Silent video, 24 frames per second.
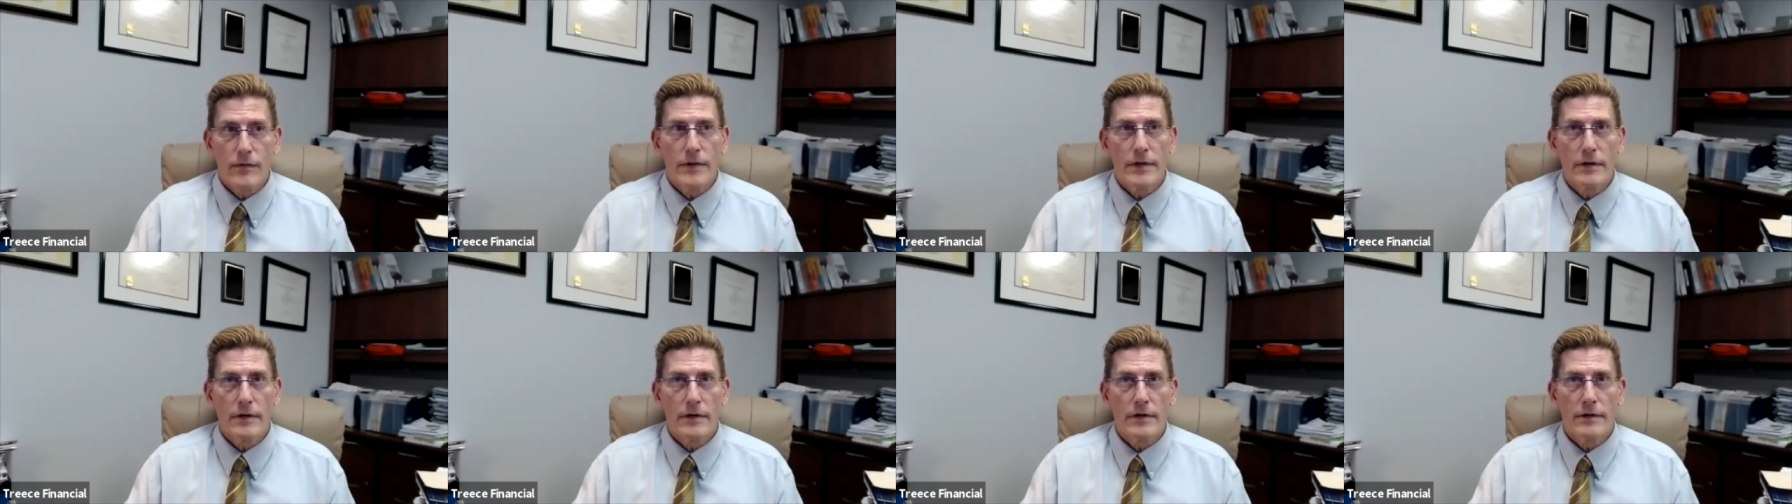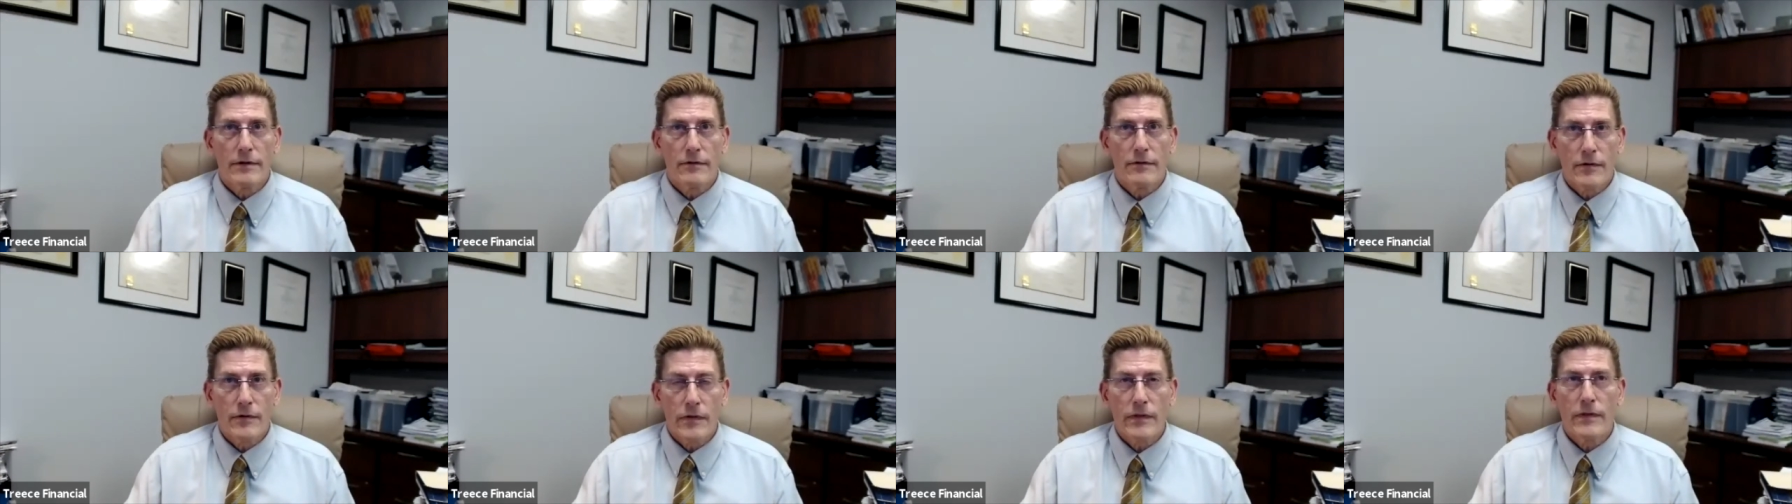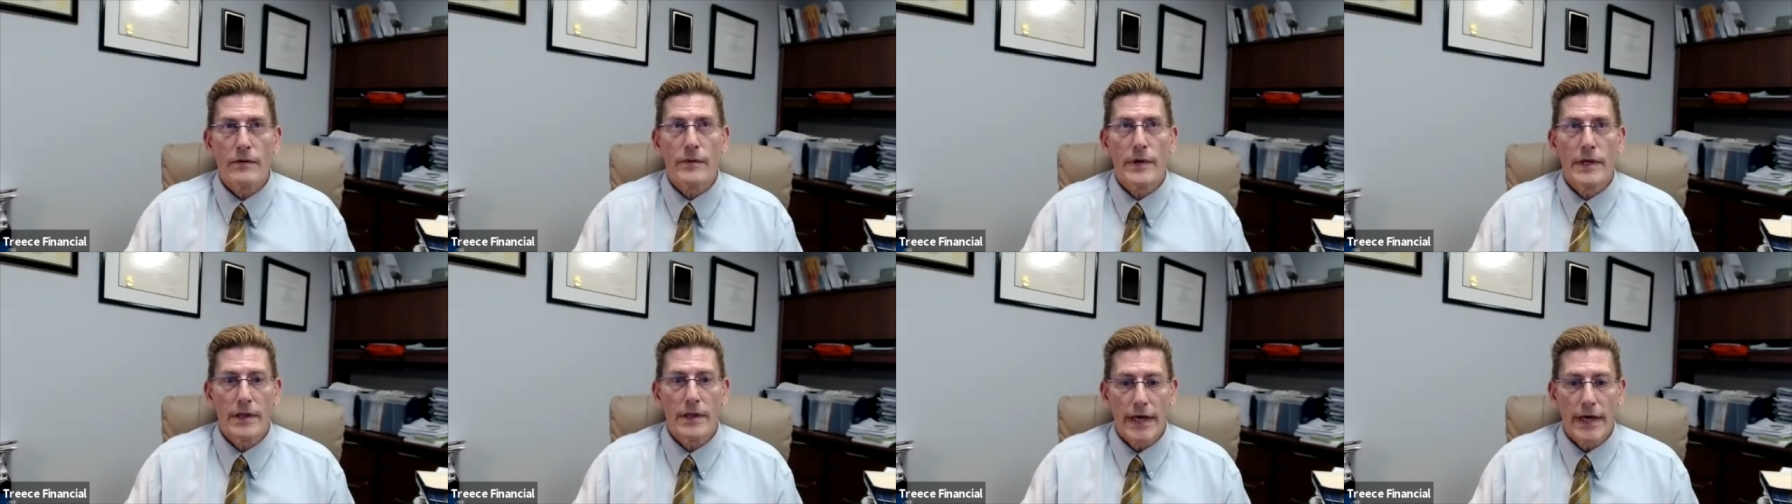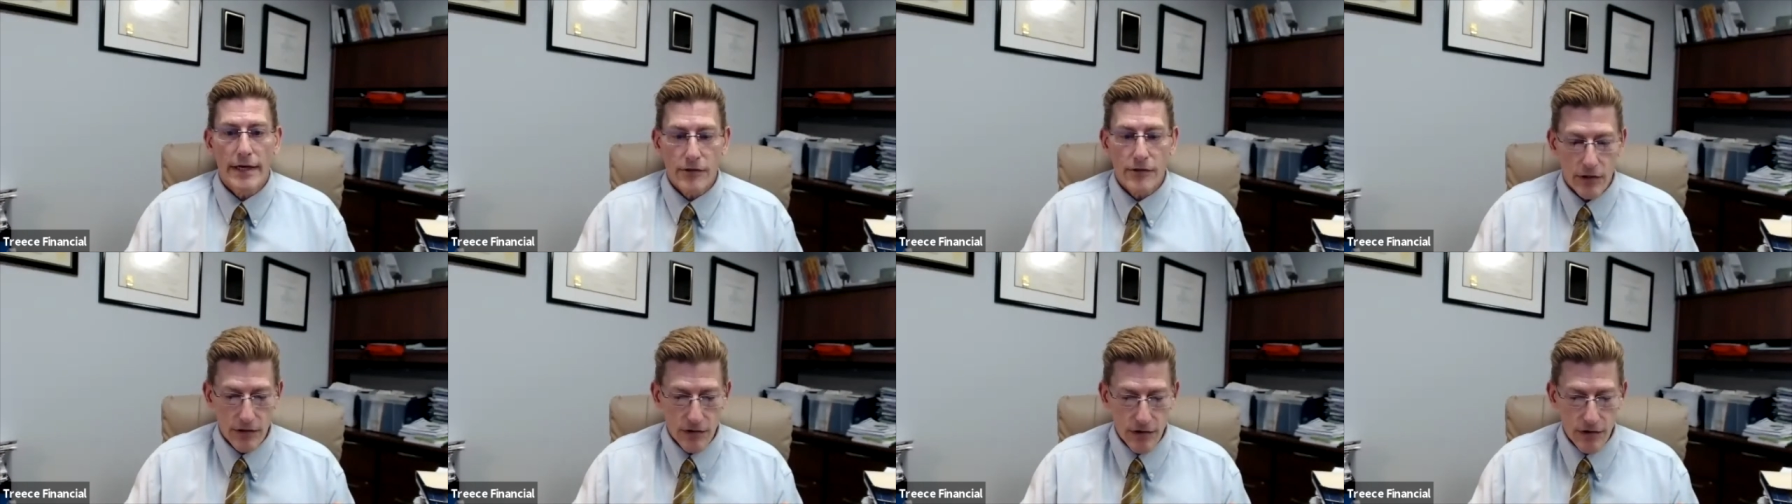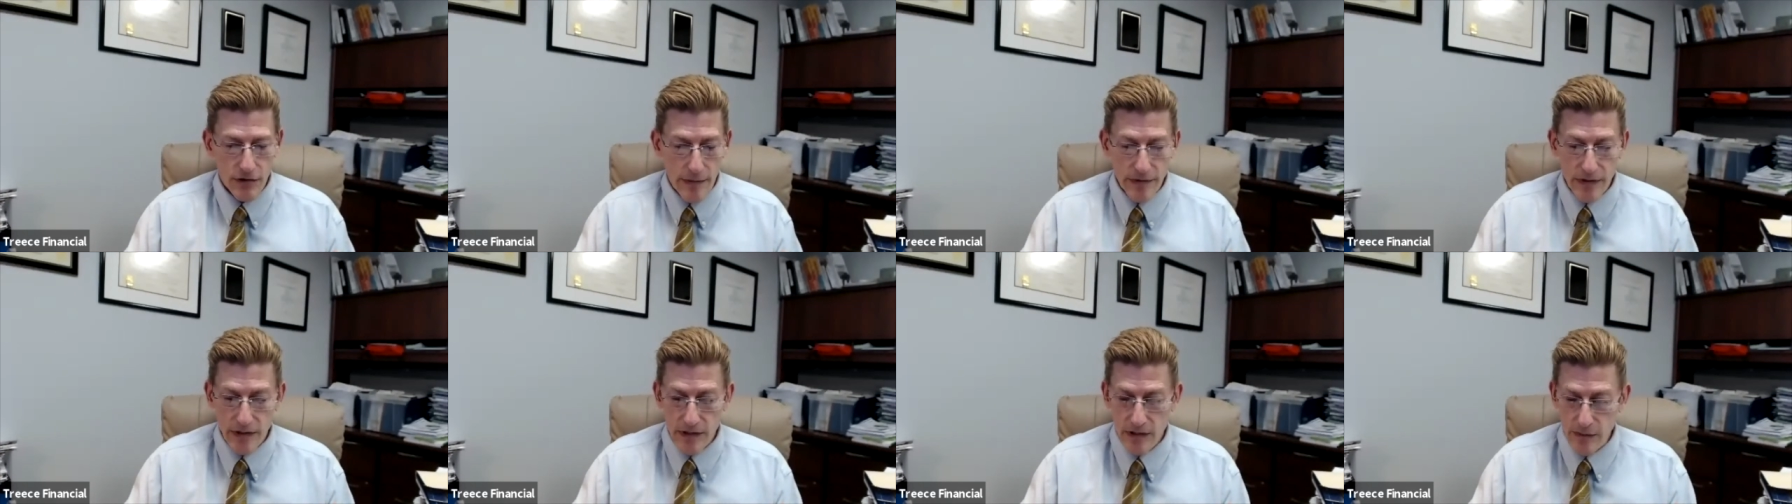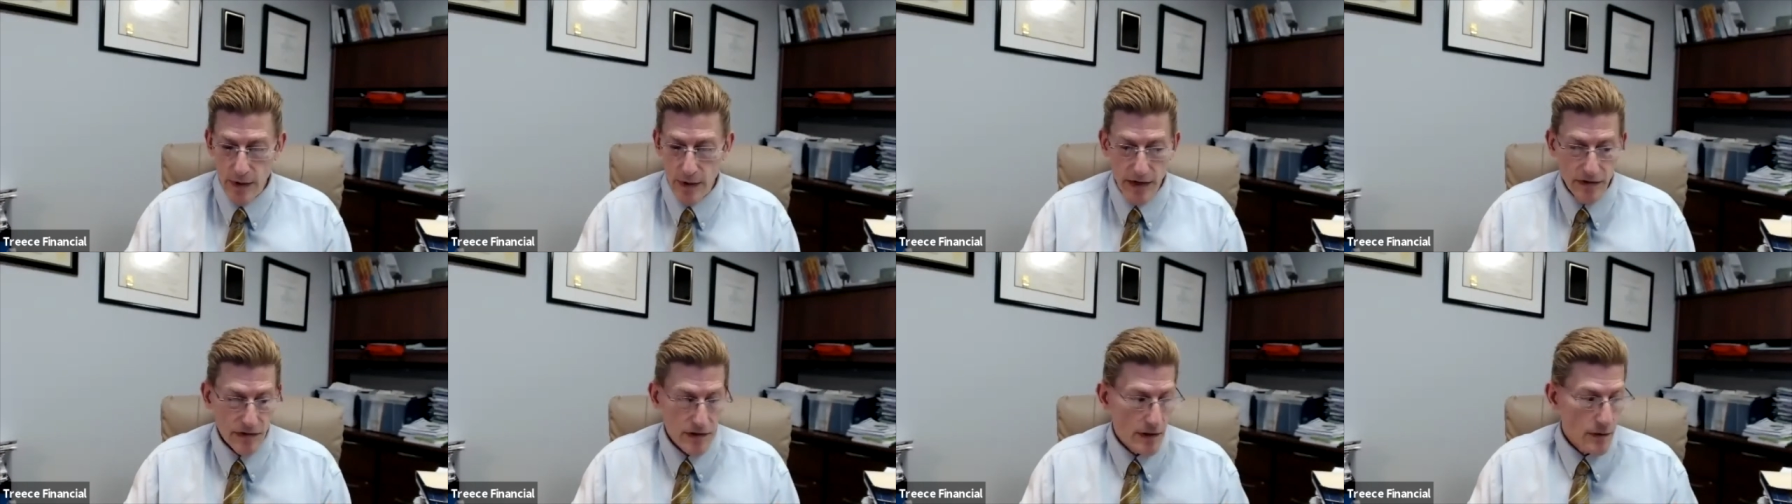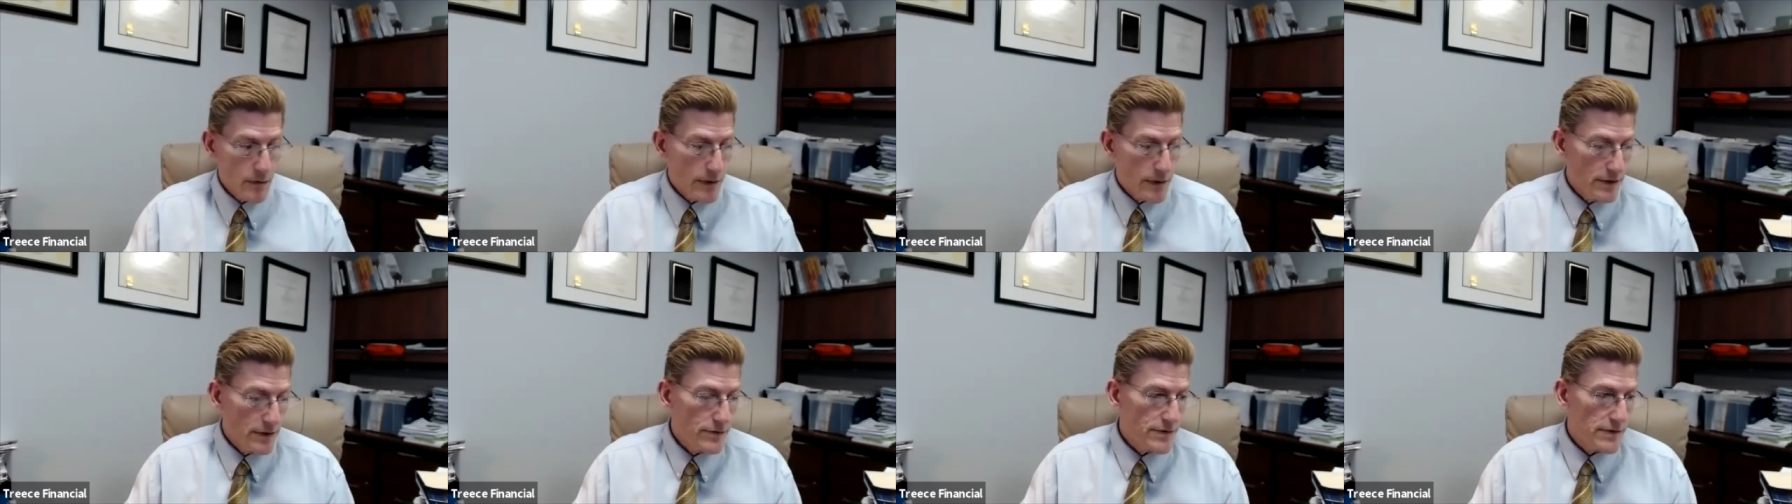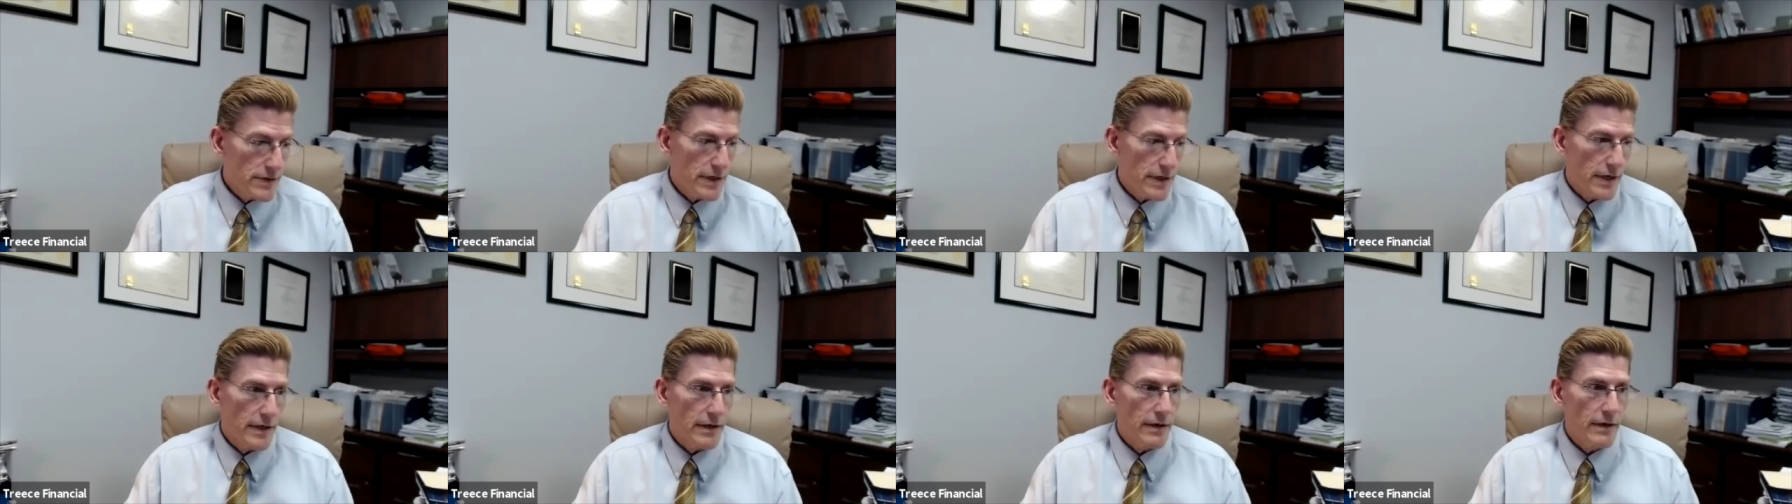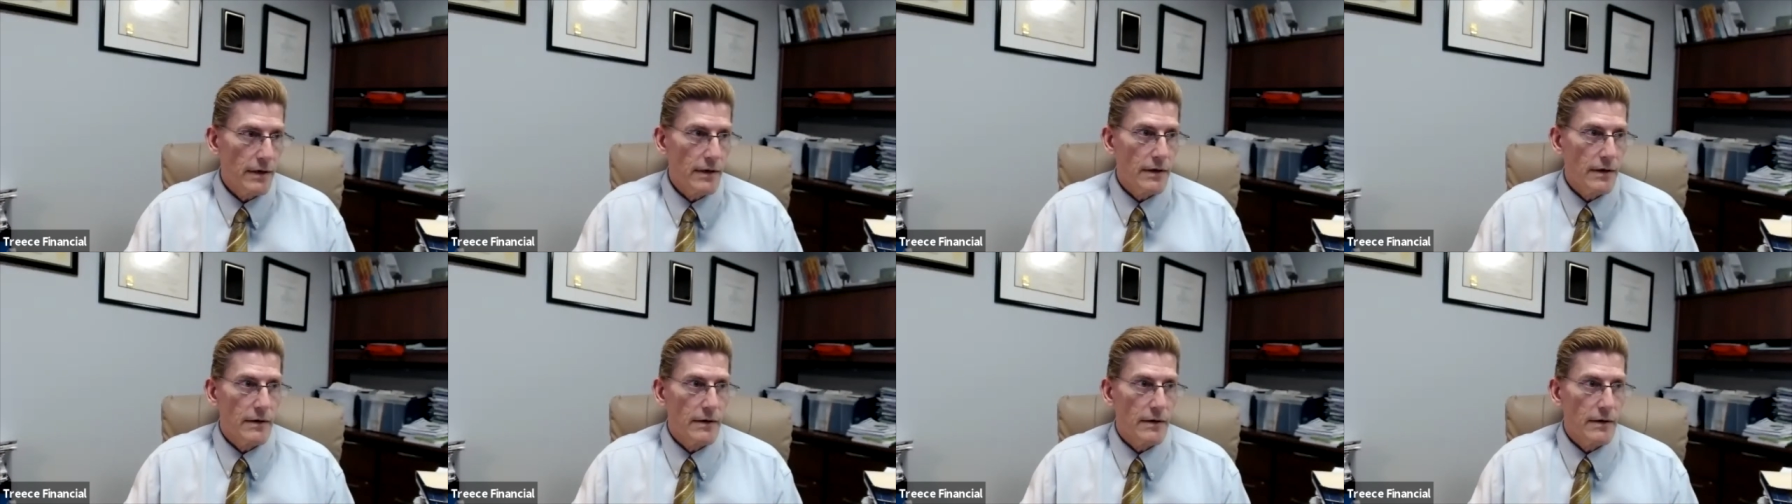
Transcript: the, the, the relationships, especially when you see